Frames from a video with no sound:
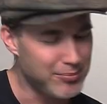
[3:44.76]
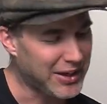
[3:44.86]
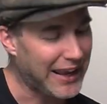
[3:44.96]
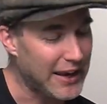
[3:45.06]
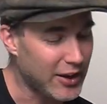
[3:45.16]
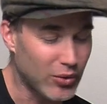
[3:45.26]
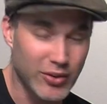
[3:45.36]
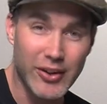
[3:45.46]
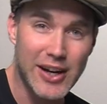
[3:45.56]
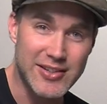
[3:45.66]
mechanical
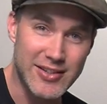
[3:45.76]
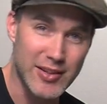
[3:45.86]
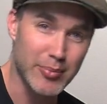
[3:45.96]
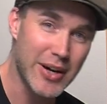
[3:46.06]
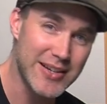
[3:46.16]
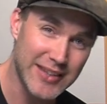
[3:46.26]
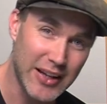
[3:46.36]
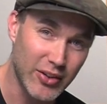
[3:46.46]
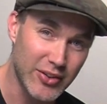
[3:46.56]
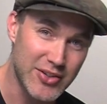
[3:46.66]
devices that press
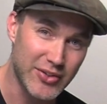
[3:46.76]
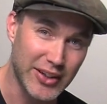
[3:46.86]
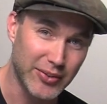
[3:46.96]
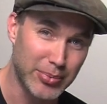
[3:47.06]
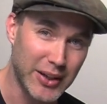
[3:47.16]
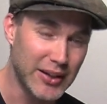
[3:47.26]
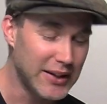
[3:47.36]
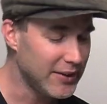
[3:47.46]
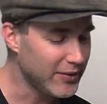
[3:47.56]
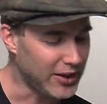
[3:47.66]
down on the strings. But,
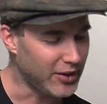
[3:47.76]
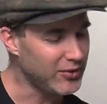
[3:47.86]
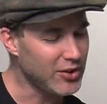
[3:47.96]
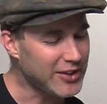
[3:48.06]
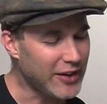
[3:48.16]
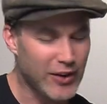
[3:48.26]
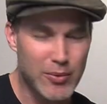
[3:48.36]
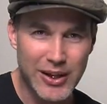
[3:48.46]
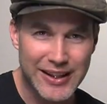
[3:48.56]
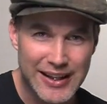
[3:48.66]
you know, you definitely
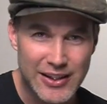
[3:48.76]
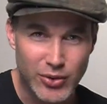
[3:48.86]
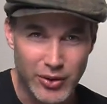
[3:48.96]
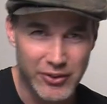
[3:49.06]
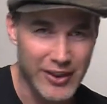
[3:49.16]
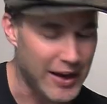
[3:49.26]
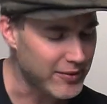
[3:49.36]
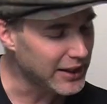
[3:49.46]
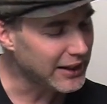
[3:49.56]
want to get into it for that.